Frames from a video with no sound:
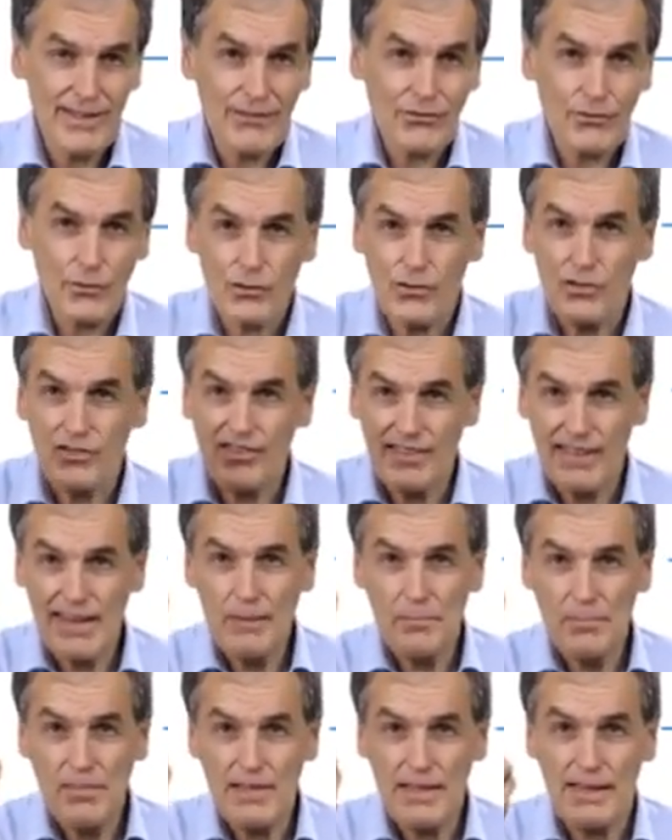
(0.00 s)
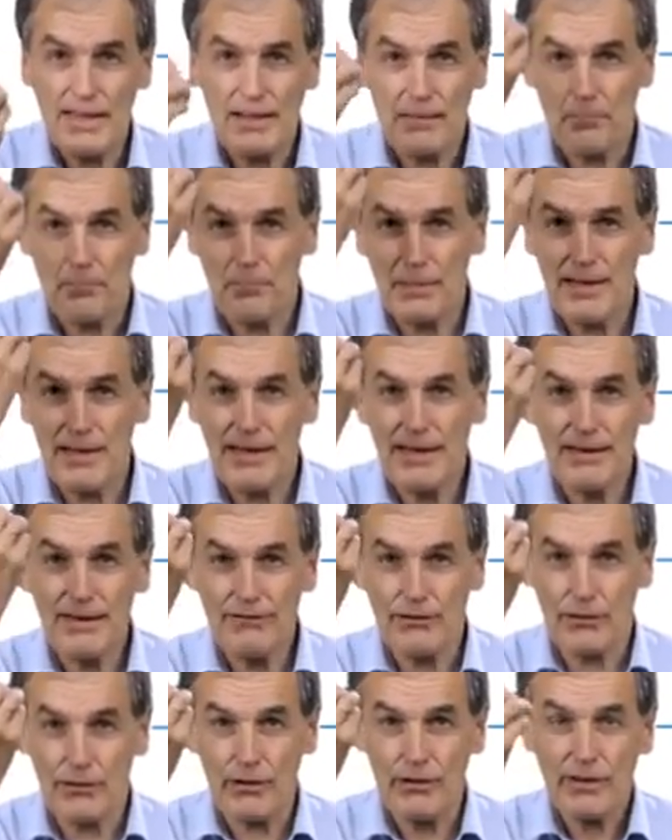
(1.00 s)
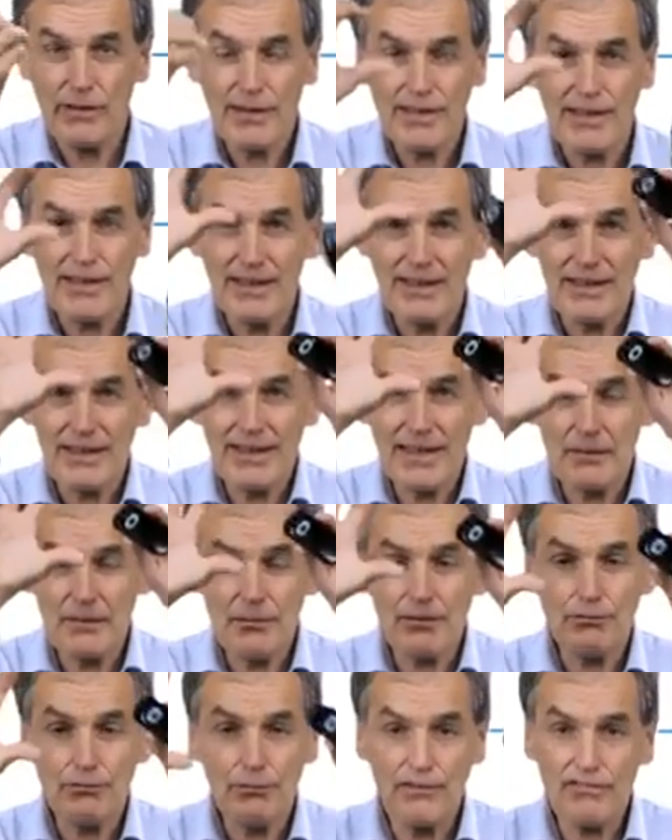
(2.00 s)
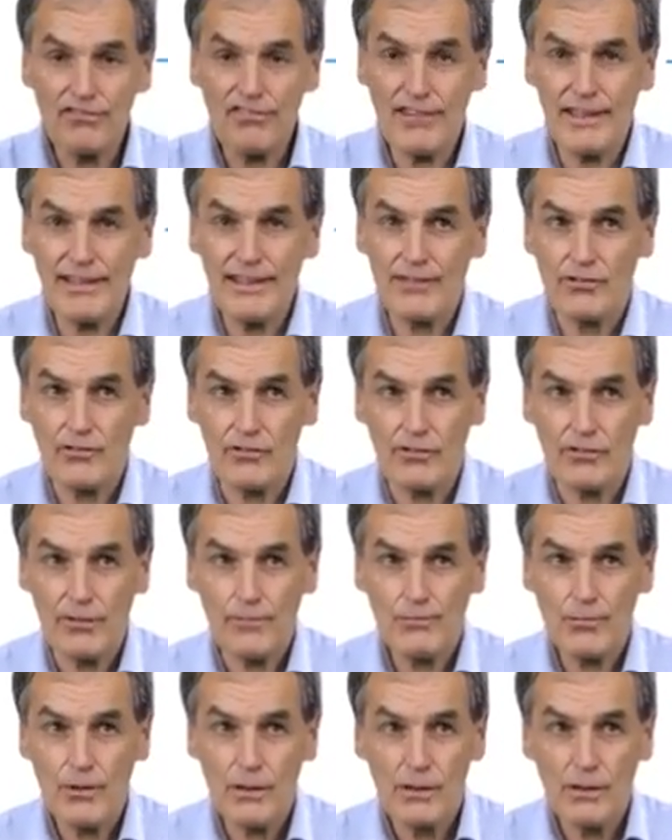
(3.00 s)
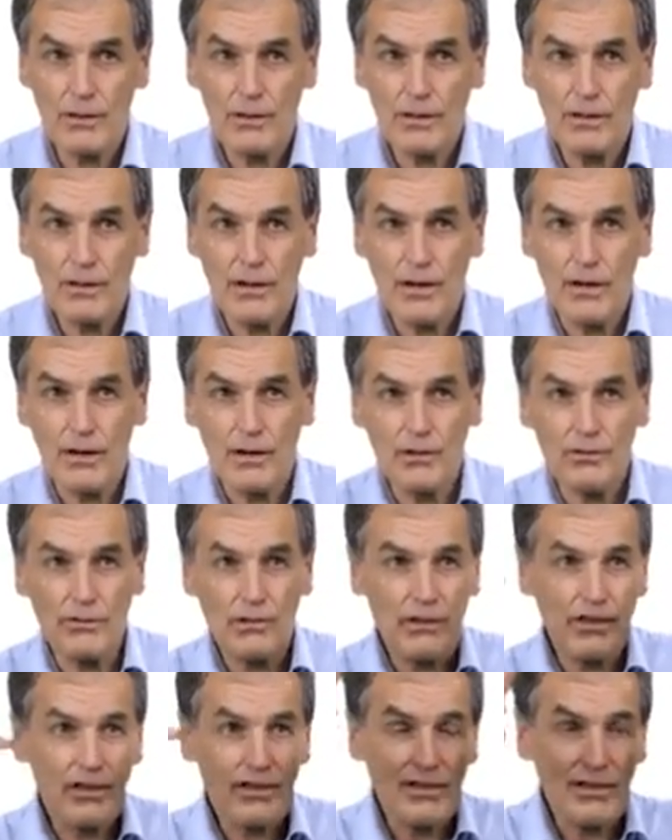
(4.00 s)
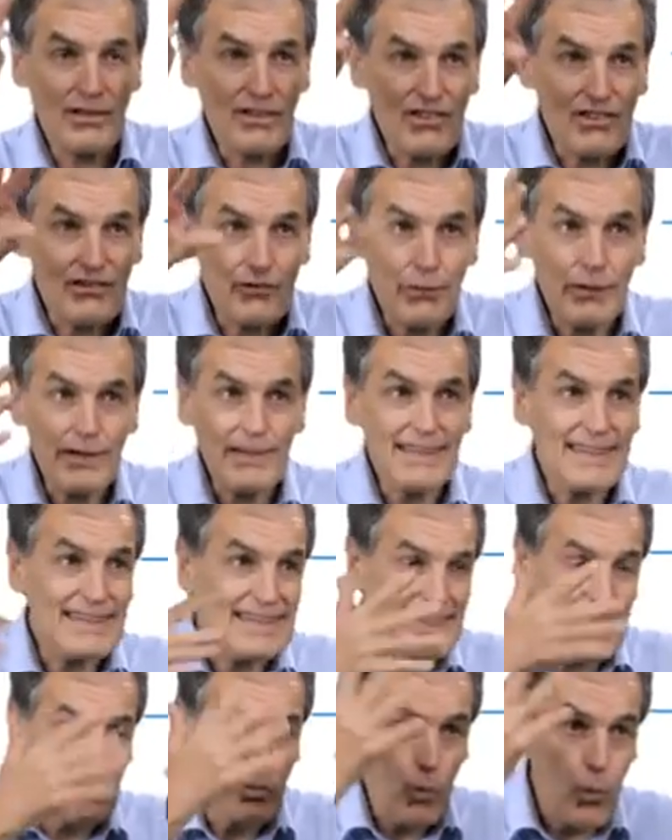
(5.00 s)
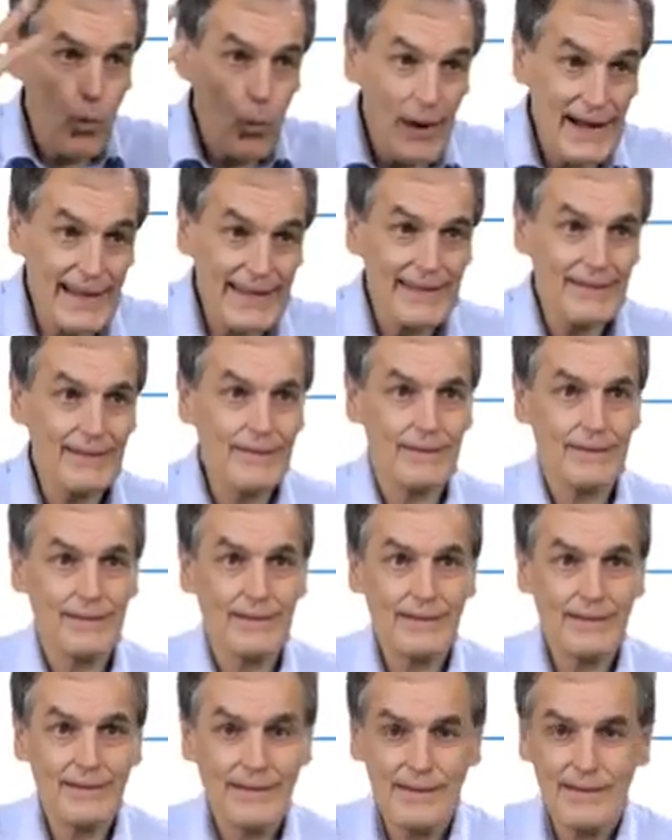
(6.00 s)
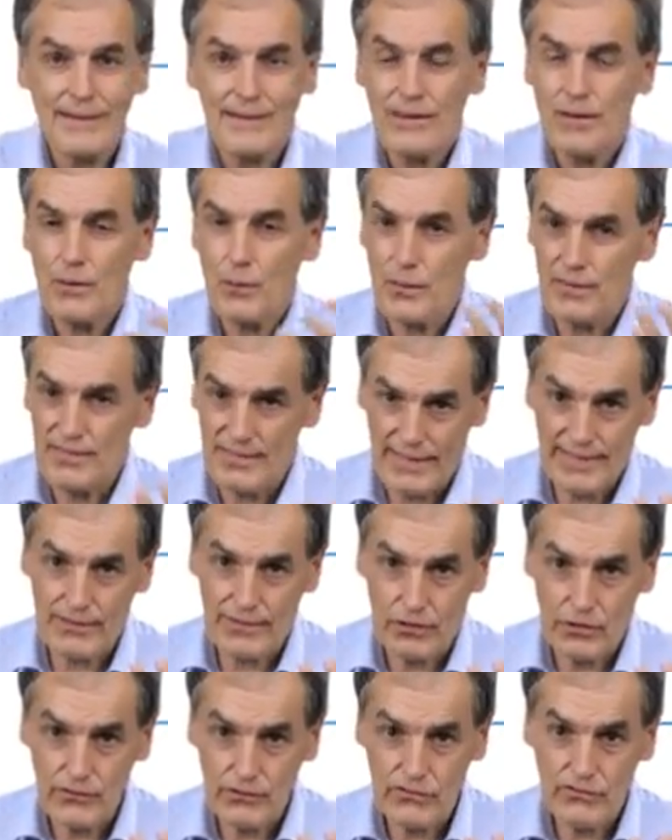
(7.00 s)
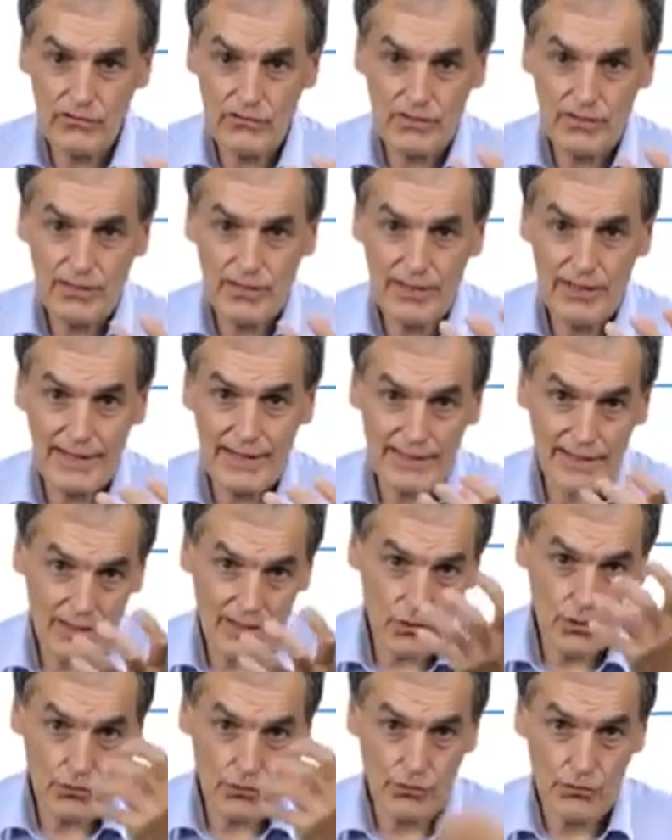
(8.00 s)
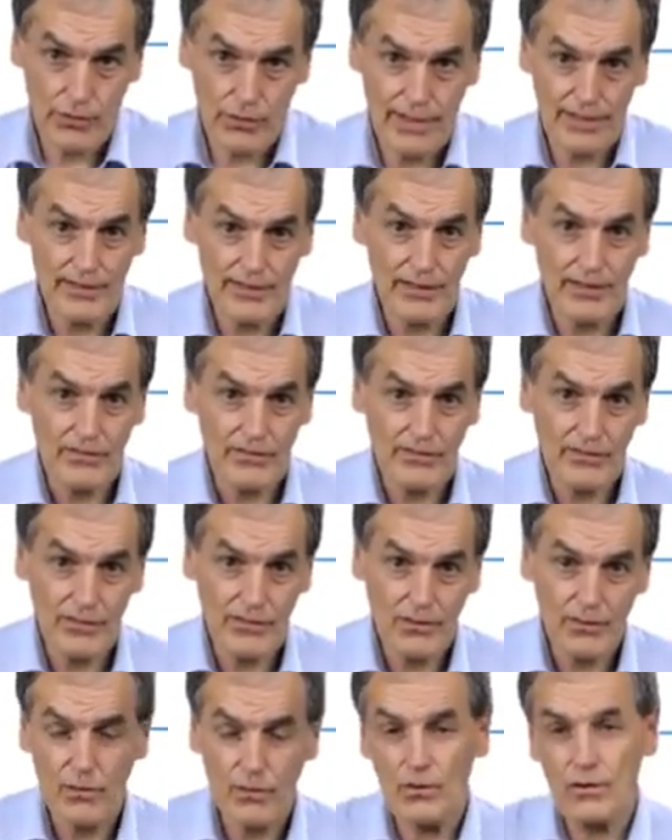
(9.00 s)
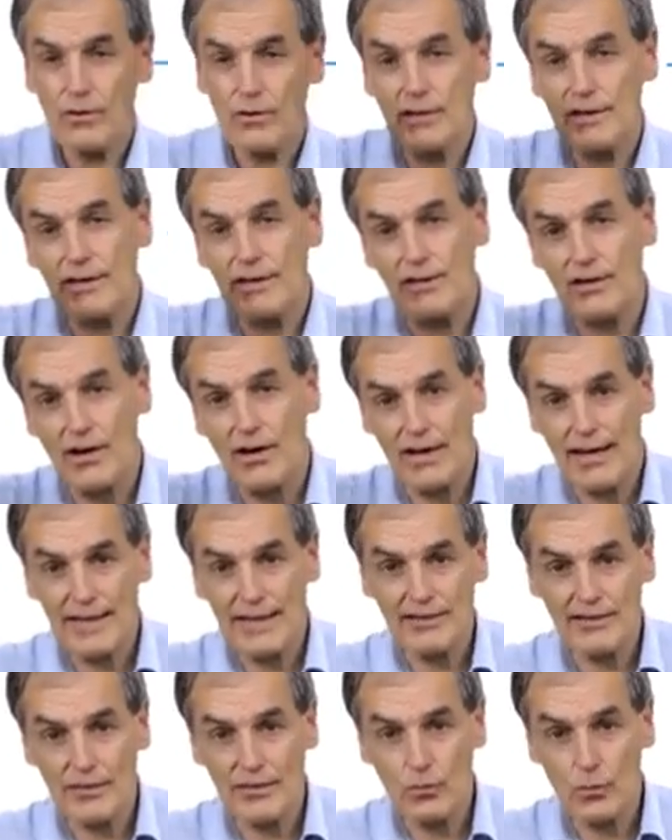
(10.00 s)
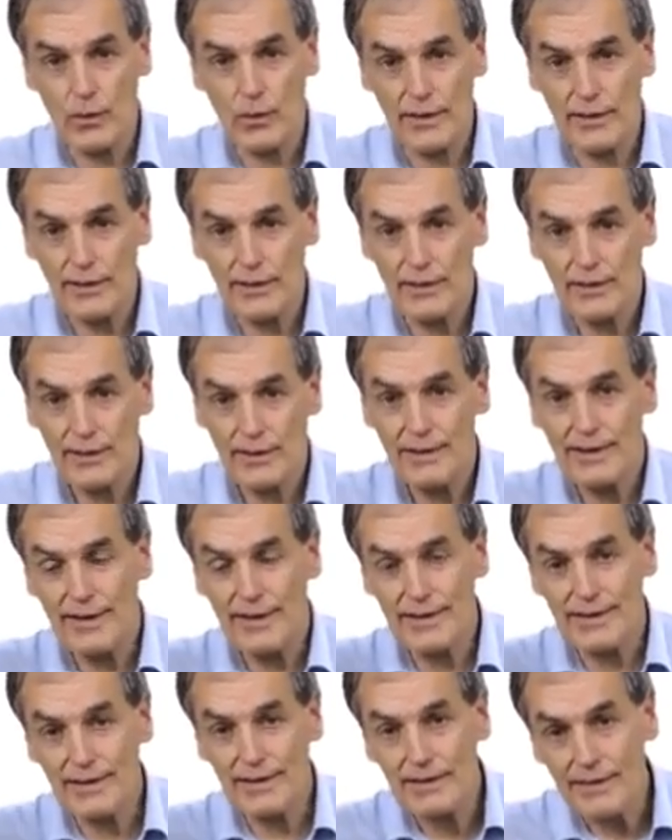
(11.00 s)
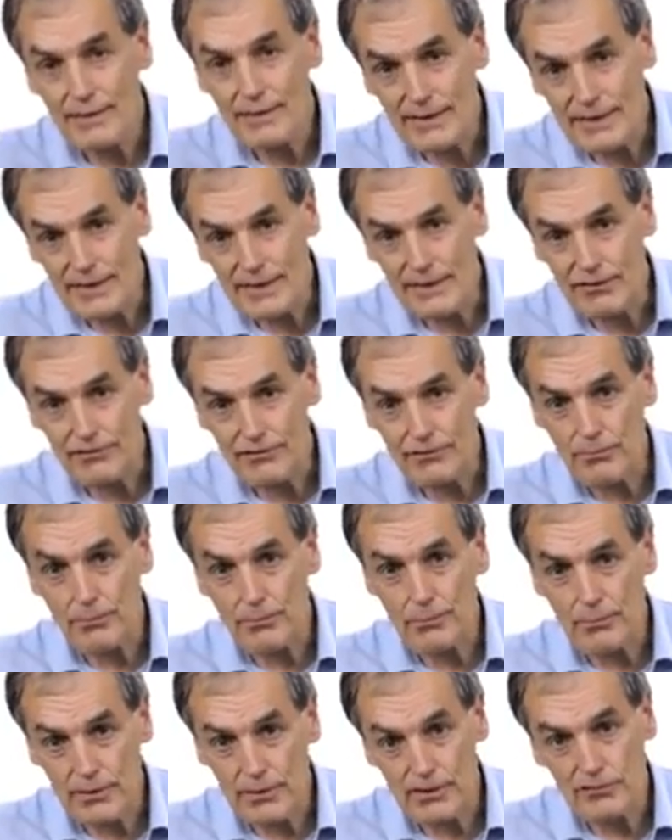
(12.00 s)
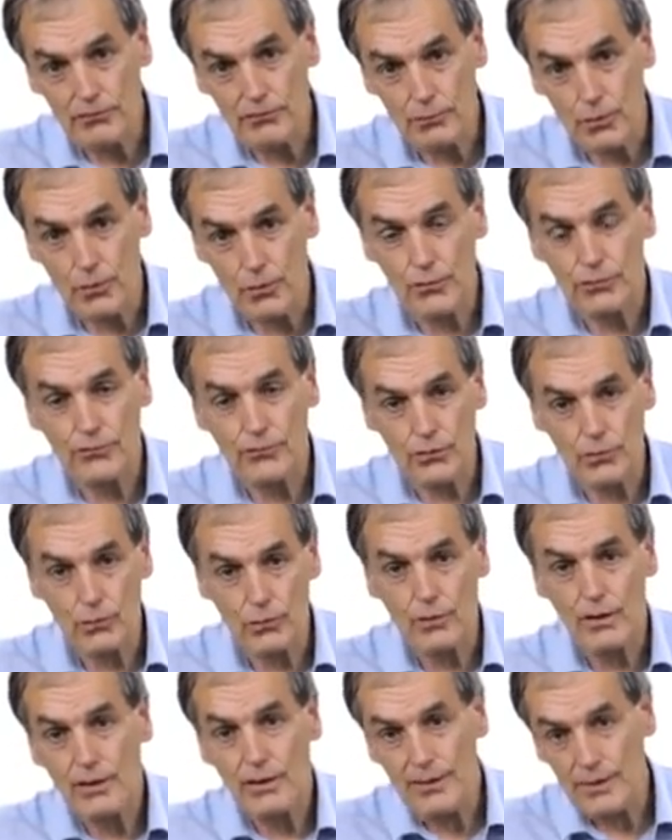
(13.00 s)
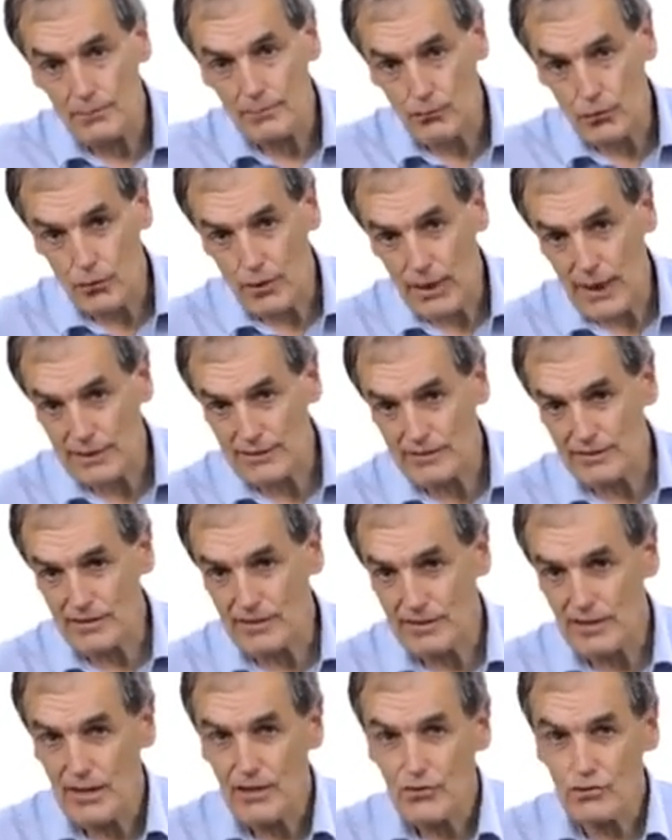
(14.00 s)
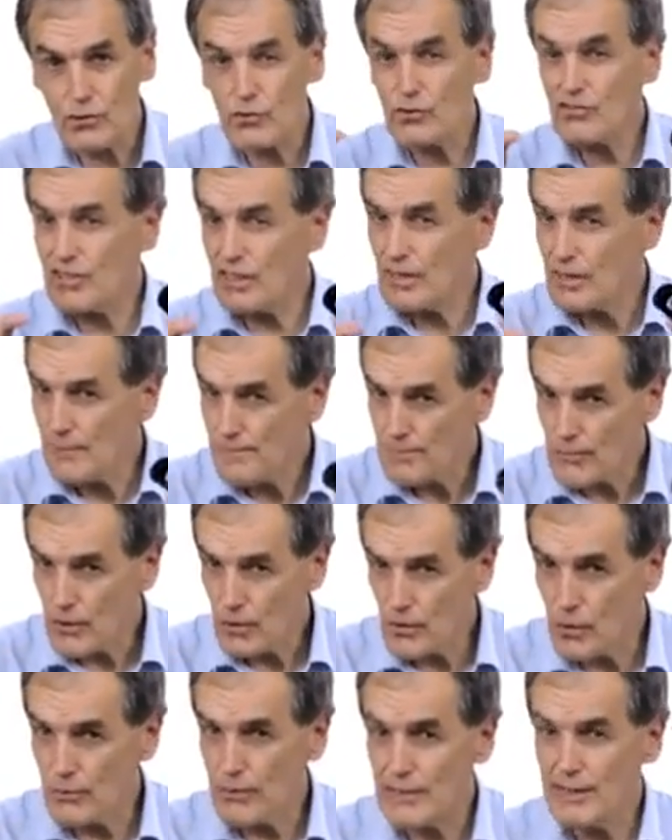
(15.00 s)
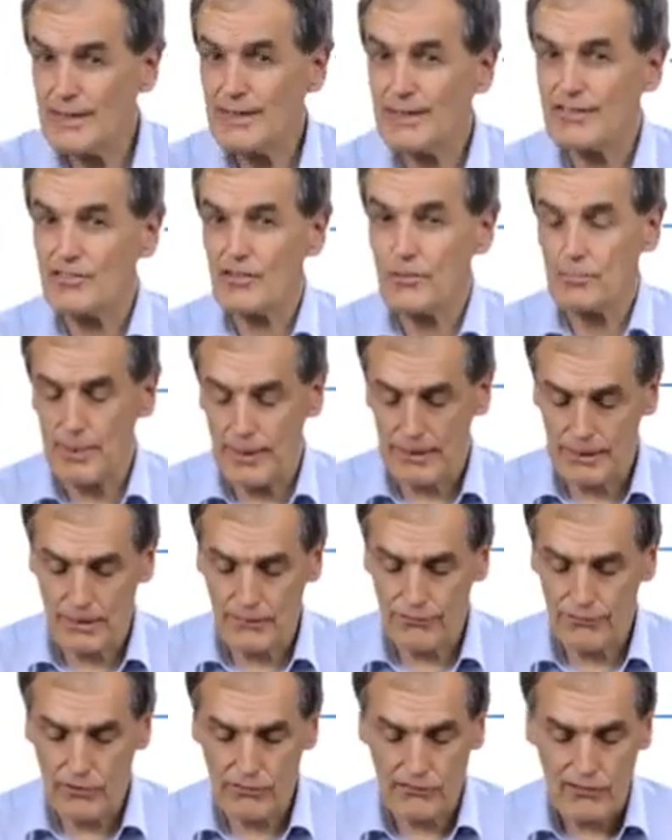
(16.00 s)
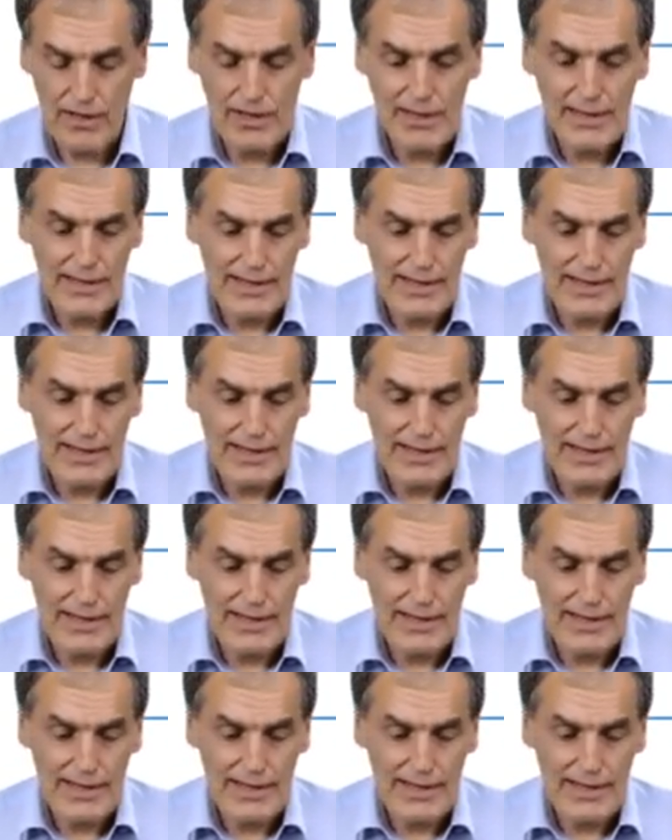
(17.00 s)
So the same thing, behavior, can be translated on a Greek way with ethos and goes to ethics, or in Latin way and gives birth to morality. So you see, already it's a big difference.